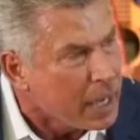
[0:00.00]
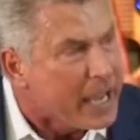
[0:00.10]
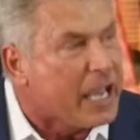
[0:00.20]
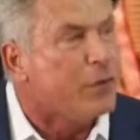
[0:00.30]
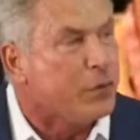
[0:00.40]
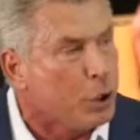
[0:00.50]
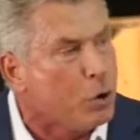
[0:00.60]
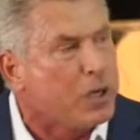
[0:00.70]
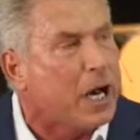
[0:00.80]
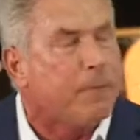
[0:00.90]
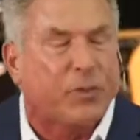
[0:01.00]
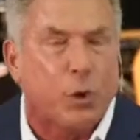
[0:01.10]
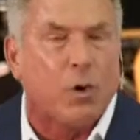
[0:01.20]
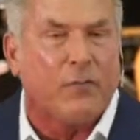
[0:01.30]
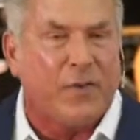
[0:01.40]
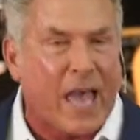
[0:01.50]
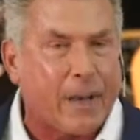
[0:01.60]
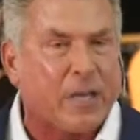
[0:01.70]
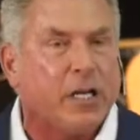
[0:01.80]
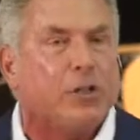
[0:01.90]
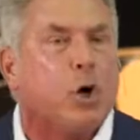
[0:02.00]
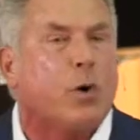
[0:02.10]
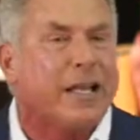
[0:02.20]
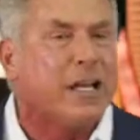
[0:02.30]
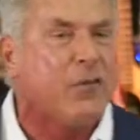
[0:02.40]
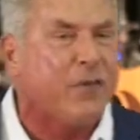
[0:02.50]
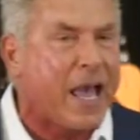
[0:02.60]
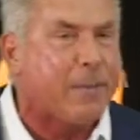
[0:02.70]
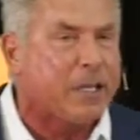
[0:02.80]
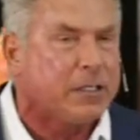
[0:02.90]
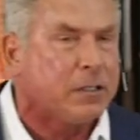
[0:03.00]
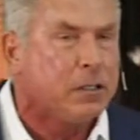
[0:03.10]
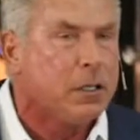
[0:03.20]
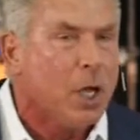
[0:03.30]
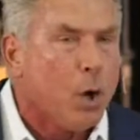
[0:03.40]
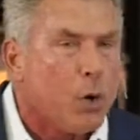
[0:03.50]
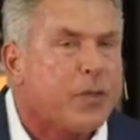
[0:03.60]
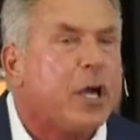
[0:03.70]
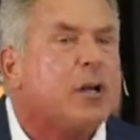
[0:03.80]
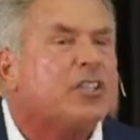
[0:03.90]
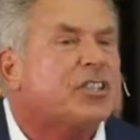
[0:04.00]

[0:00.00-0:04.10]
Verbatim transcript: If you come through a famine and you're in a famine where there is